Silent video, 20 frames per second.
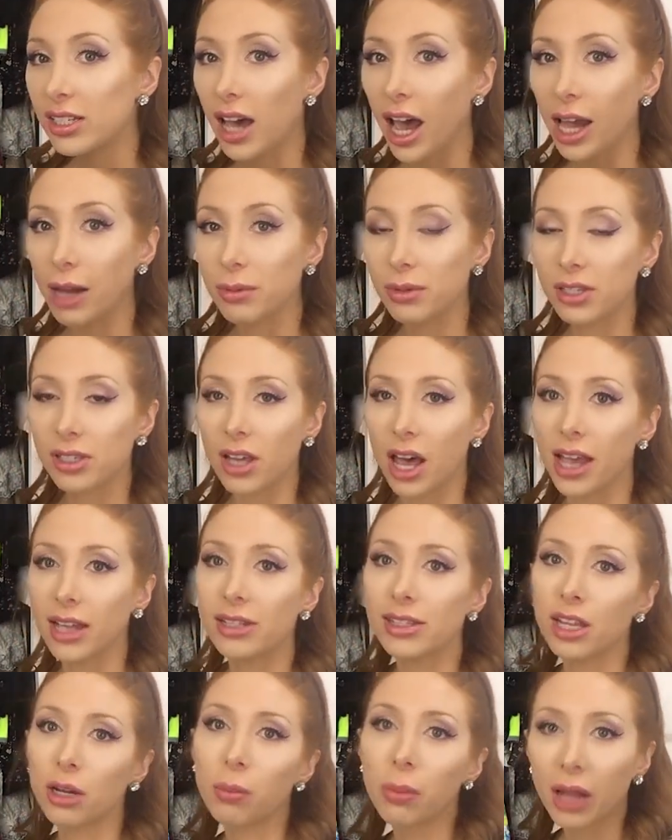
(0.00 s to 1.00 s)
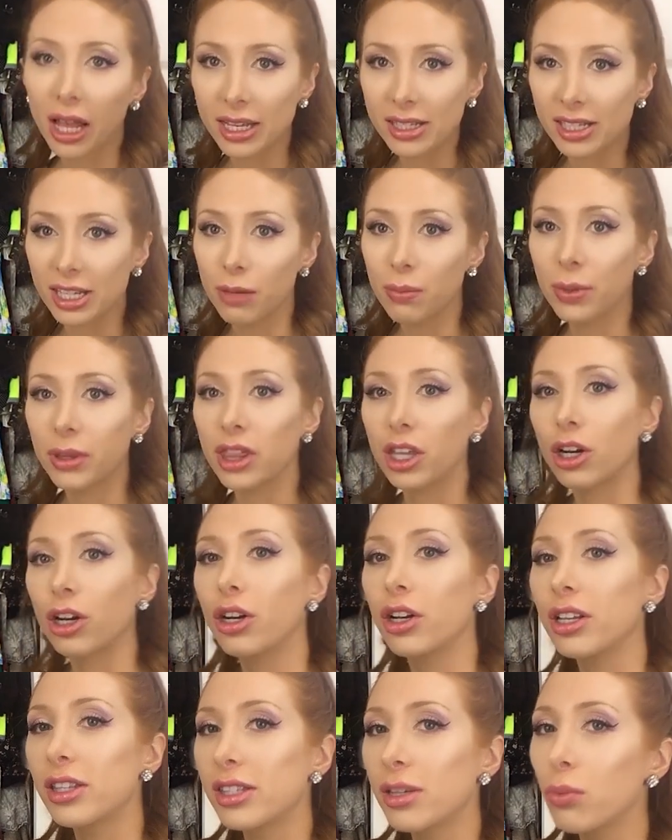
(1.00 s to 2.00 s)
type designs, they're plastic, but
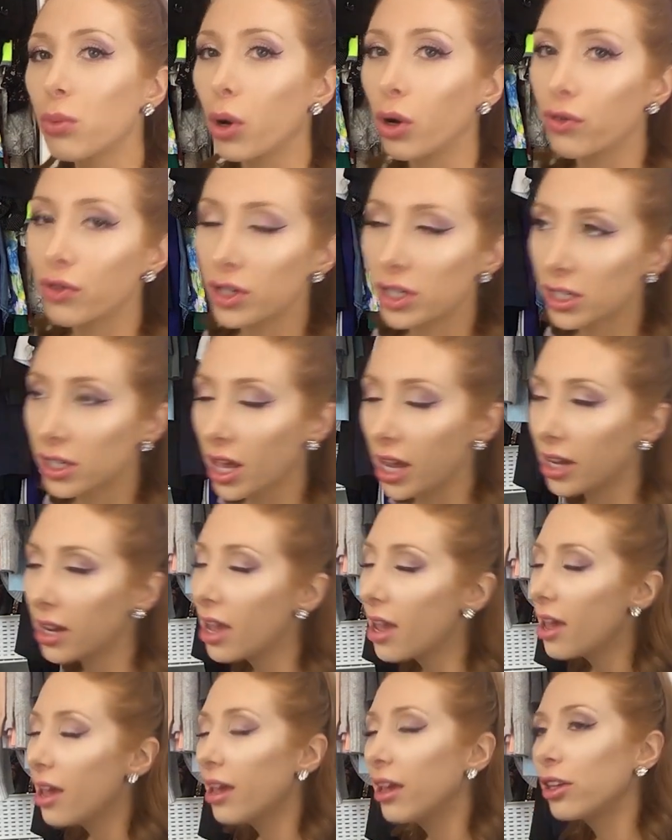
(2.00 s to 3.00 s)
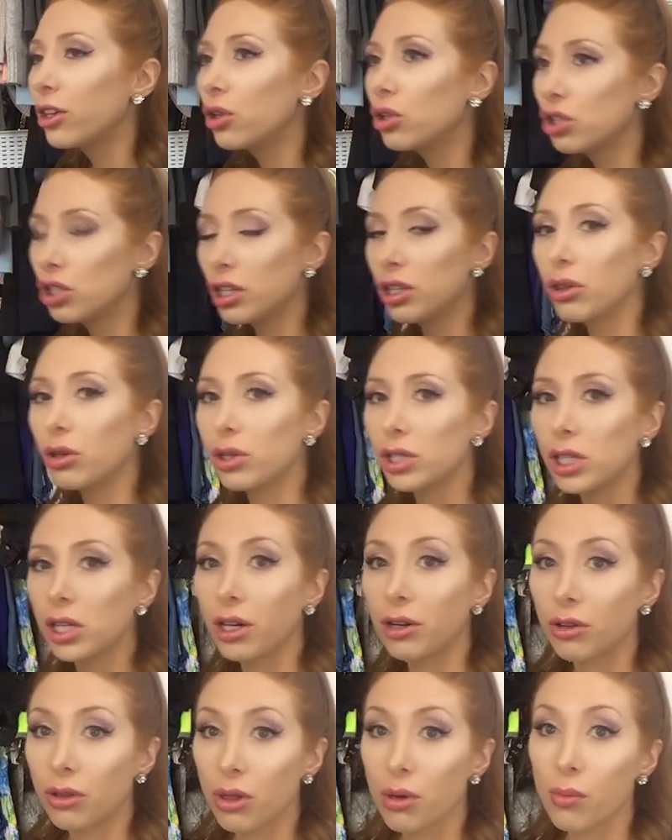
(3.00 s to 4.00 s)
it's a woven design. Usually those
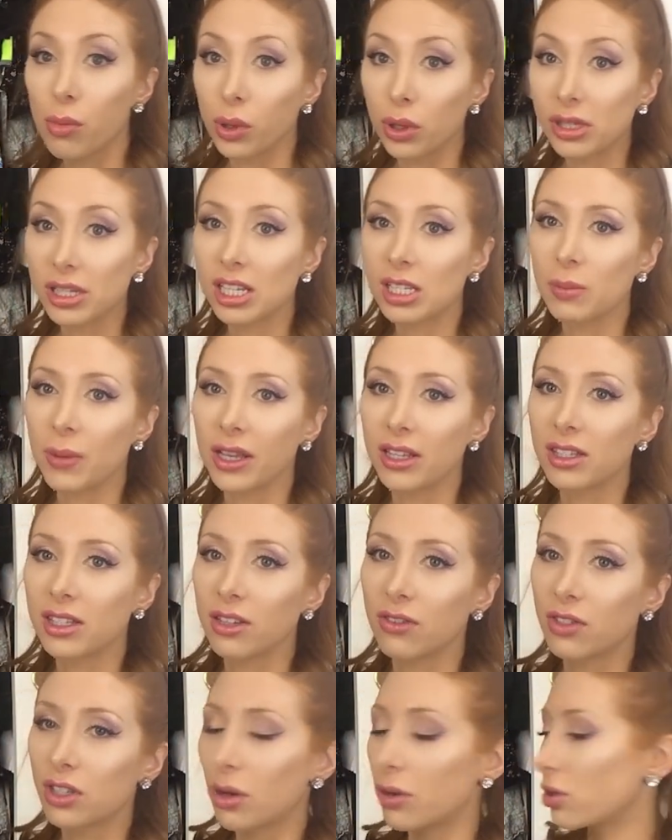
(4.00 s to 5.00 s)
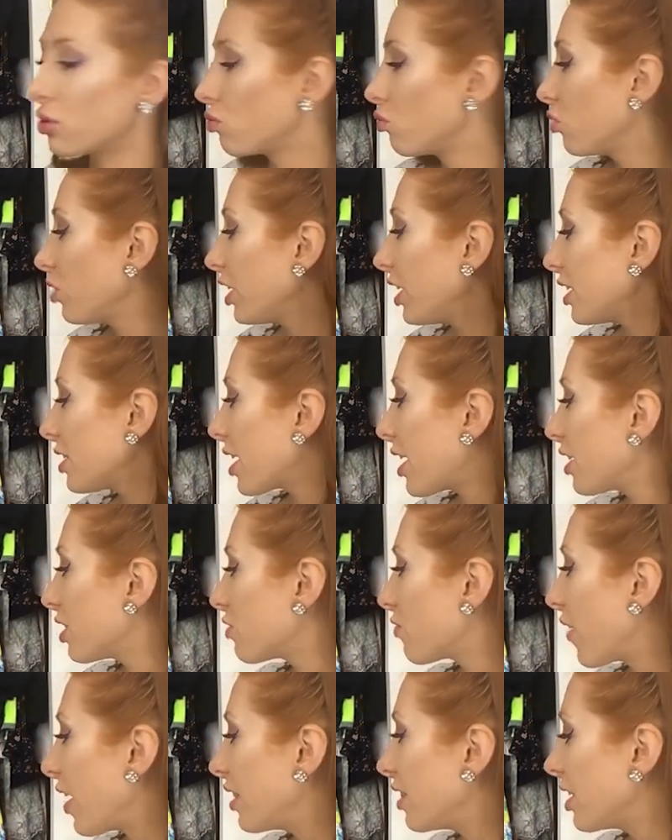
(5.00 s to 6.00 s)
are the most expensive, so I was really excited
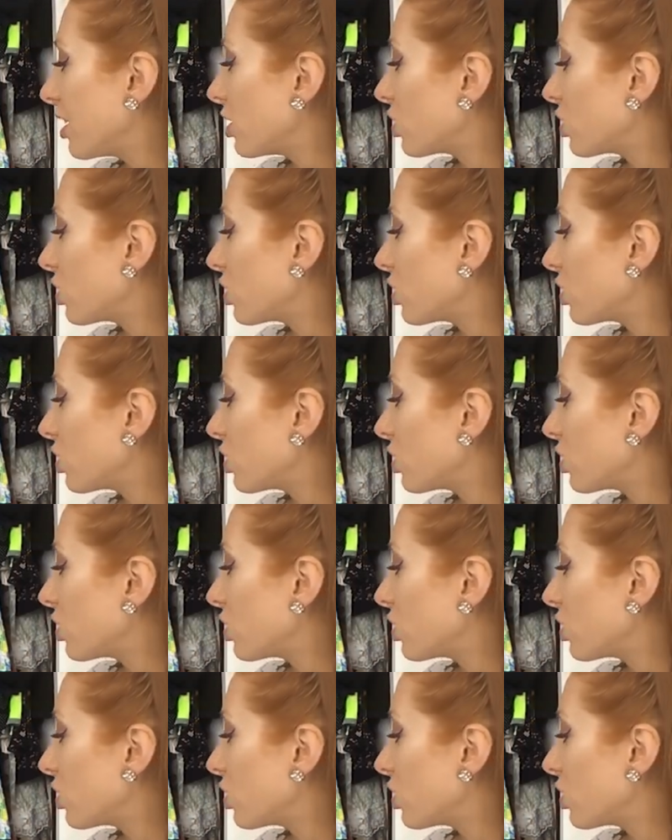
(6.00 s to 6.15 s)
to find